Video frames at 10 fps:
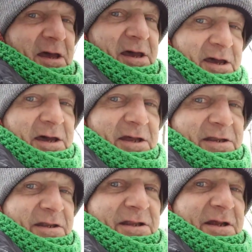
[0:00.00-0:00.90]
And
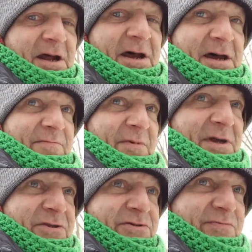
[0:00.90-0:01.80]
then I had my
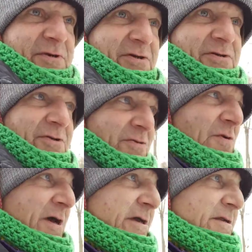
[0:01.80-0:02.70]
spiritual
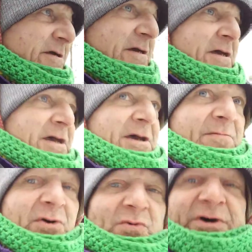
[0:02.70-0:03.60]
awakening.
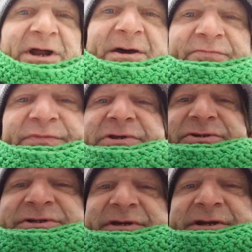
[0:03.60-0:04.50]
But what I'm
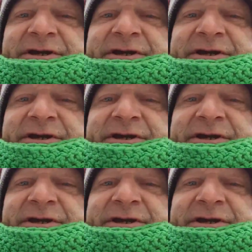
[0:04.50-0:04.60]
just going to